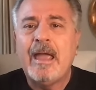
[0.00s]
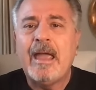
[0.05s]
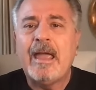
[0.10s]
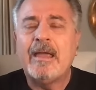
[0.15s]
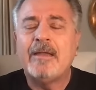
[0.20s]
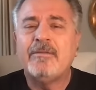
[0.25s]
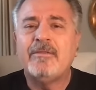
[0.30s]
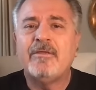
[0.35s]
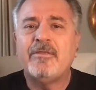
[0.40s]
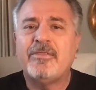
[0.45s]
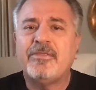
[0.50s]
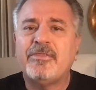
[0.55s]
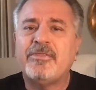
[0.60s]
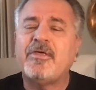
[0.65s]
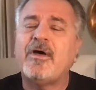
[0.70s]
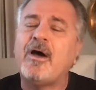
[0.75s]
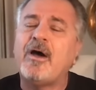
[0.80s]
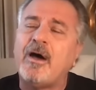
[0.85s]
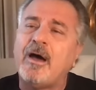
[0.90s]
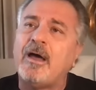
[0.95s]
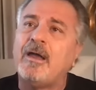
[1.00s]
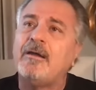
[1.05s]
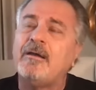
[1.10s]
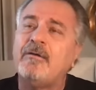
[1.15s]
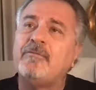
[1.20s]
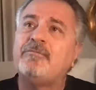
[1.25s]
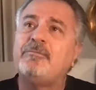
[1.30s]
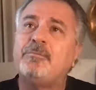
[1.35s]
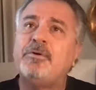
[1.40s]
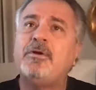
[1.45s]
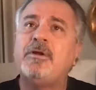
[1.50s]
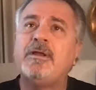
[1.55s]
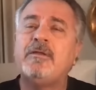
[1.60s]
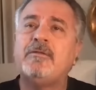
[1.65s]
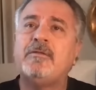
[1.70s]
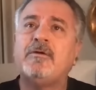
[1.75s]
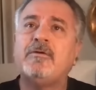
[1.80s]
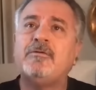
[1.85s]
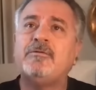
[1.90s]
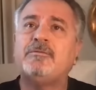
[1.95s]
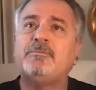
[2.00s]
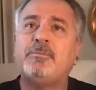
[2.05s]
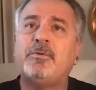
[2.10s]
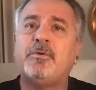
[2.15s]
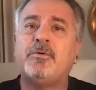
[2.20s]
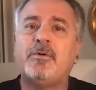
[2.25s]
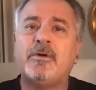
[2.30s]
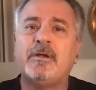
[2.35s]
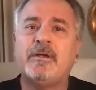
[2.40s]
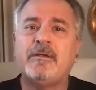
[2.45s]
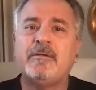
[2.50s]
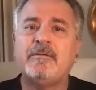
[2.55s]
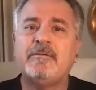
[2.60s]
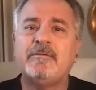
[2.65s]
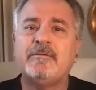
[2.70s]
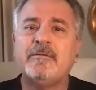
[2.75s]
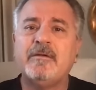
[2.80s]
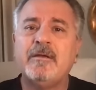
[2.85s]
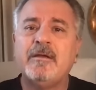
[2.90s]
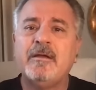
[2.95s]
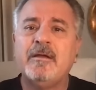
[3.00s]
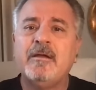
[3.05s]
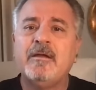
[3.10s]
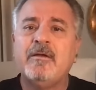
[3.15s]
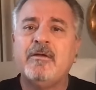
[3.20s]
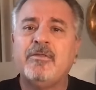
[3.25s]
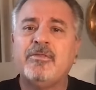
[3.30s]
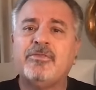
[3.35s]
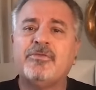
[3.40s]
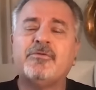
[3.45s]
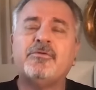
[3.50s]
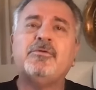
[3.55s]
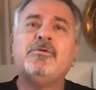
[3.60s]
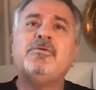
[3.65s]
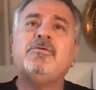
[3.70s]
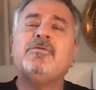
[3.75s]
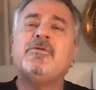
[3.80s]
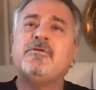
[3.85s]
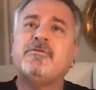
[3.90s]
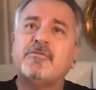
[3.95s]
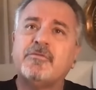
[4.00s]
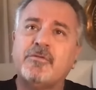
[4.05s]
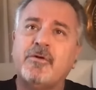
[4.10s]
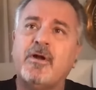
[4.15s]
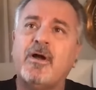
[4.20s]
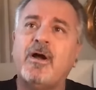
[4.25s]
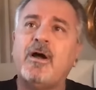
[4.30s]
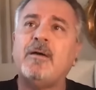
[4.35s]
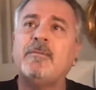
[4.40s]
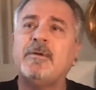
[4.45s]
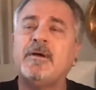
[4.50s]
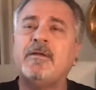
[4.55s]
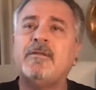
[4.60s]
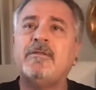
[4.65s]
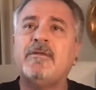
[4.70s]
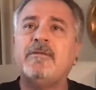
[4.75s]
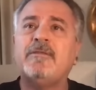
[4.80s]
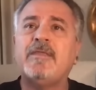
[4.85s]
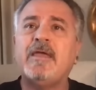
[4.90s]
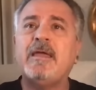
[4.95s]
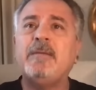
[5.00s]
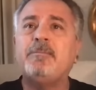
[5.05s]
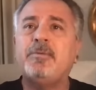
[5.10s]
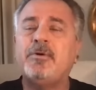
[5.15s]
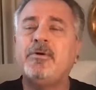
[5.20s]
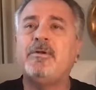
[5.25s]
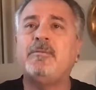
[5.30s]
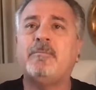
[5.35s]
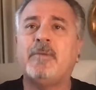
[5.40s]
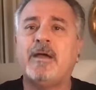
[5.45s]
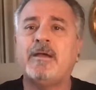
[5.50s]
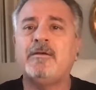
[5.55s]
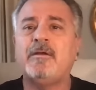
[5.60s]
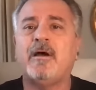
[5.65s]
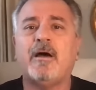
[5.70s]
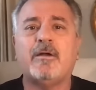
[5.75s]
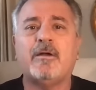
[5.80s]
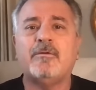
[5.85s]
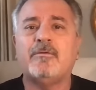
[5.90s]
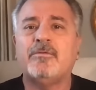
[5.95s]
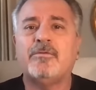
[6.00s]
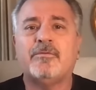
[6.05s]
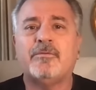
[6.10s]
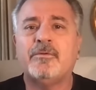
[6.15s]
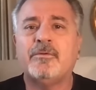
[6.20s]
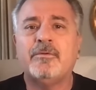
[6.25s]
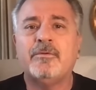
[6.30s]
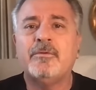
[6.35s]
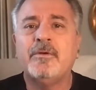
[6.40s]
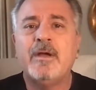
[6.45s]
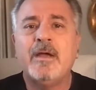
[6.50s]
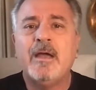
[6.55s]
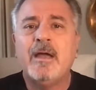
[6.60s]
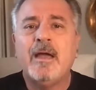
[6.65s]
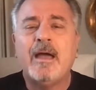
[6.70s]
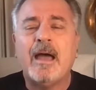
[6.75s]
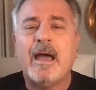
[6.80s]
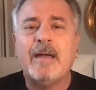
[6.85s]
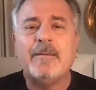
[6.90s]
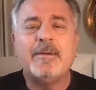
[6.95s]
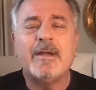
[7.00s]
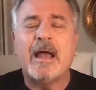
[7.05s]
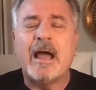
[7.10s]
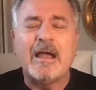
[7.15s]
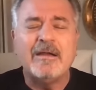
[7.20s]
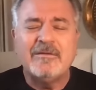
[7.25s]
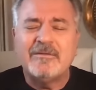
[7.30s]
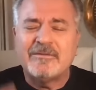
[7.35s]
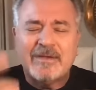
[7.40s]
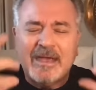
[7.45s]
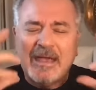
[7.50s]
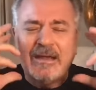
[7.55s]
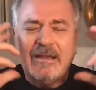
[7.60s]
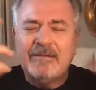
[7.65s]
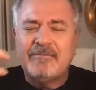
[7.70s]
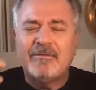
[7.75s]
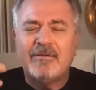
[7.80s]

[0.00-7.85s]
And the thought of putting those boys through the trauma that they put my daughter through, I mean, I just can't